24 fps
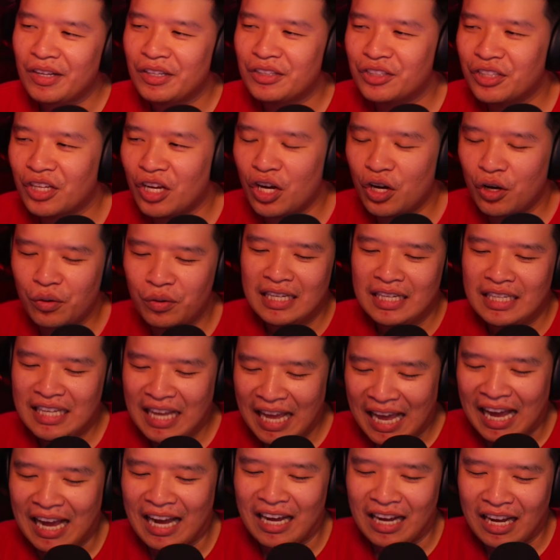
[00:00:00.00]
So
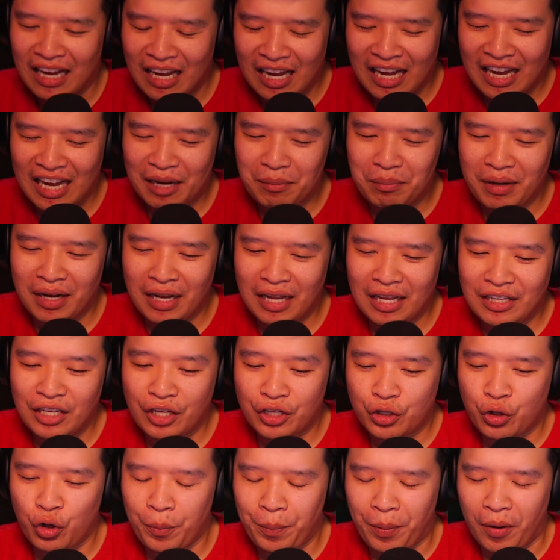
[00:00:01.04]
yeah.
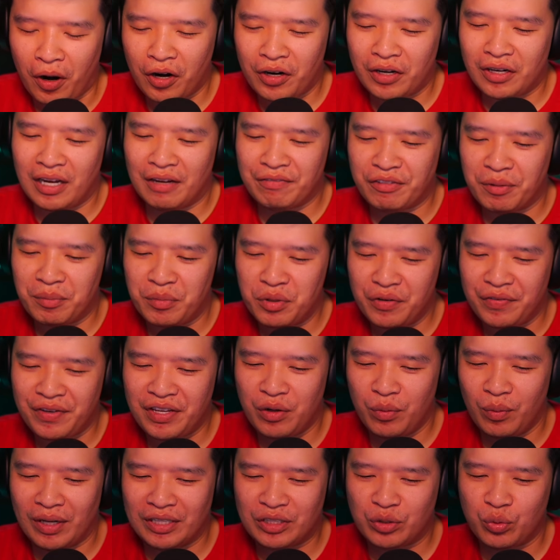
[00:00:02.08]
Another cool part of the movie
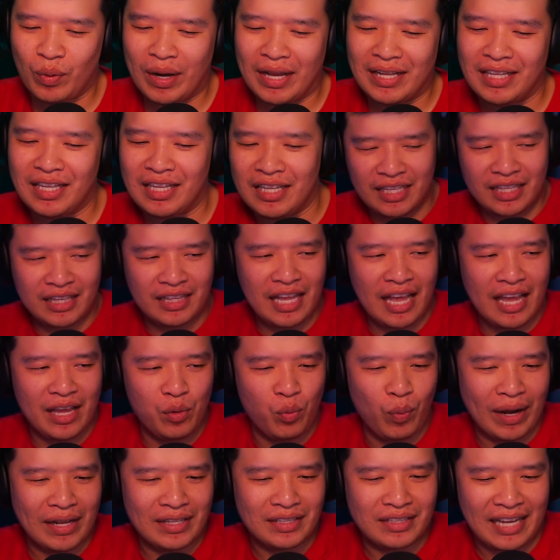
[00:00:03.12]
was when they
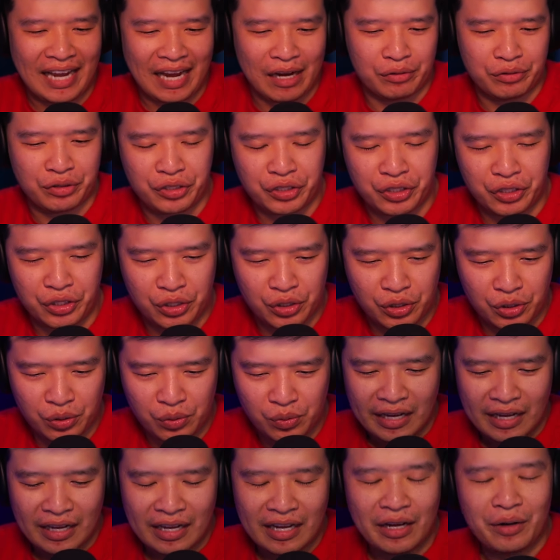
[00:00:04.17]
went down
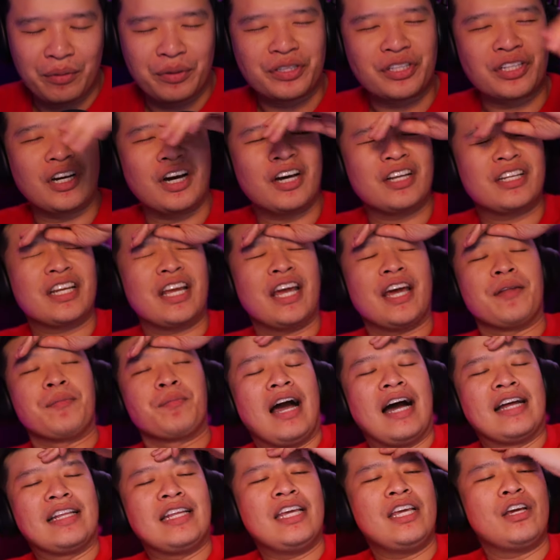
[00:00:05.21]
to, what's it called again? I think he